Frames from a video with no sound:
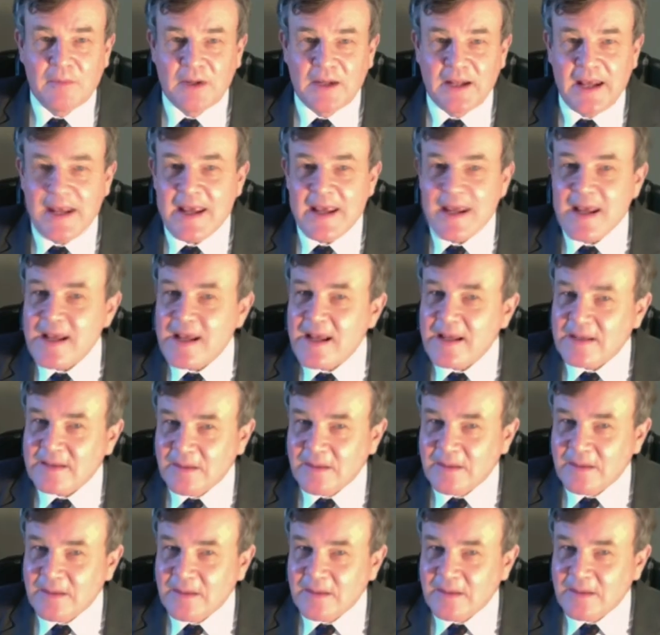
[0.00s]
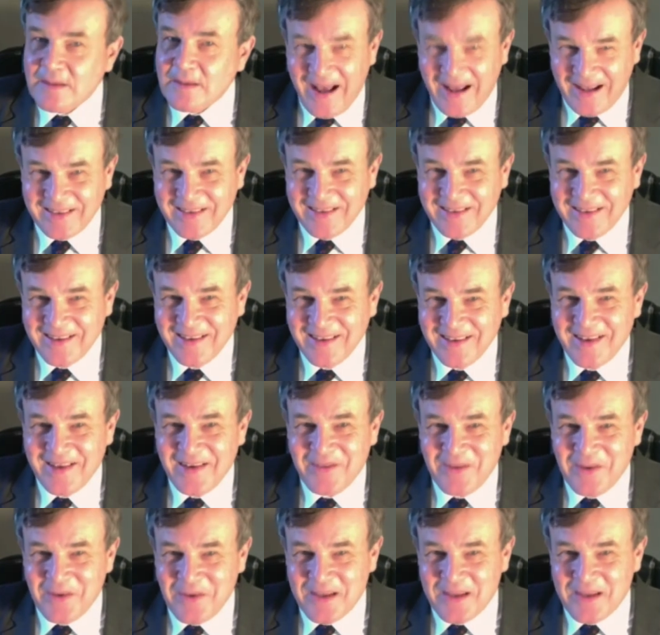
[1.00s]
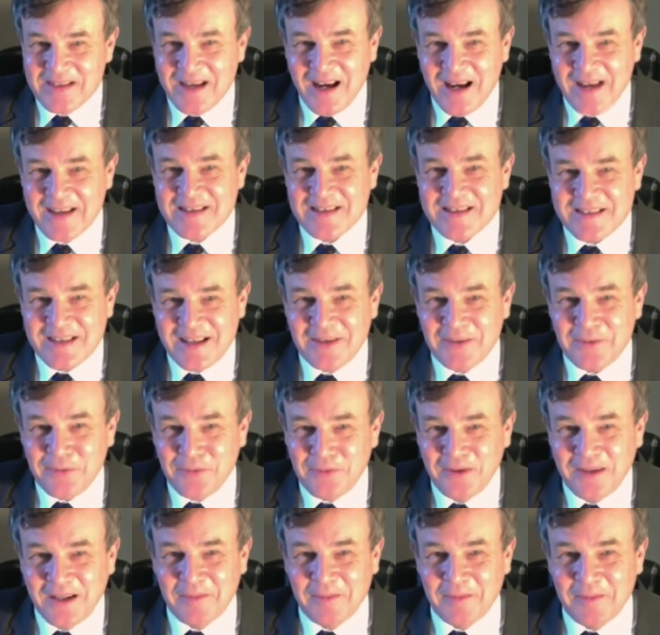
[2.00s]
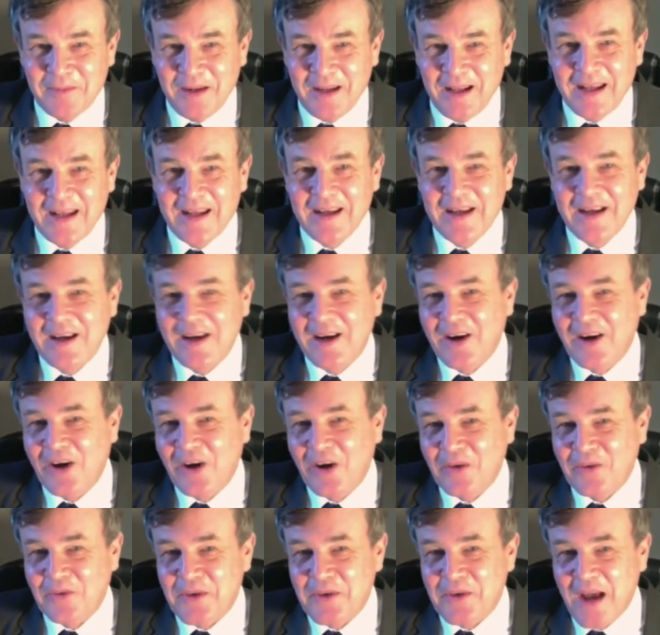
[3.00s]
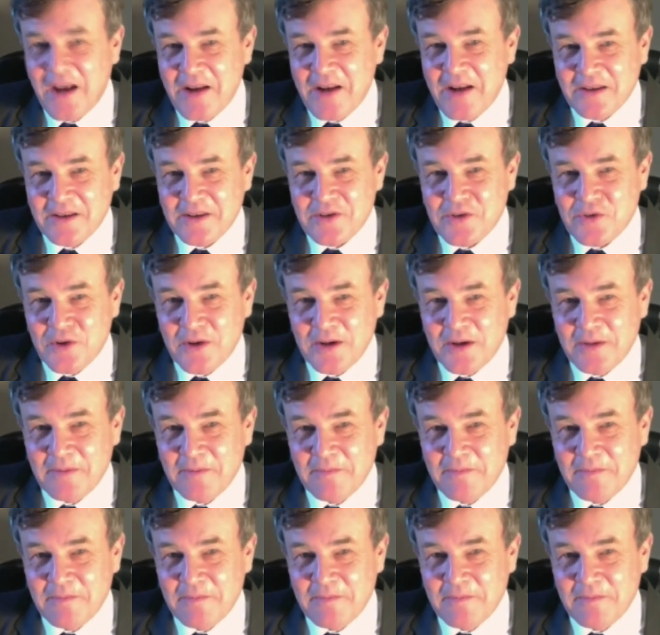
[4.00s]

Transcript: he is a man with his eyes set firmly on Downing Street.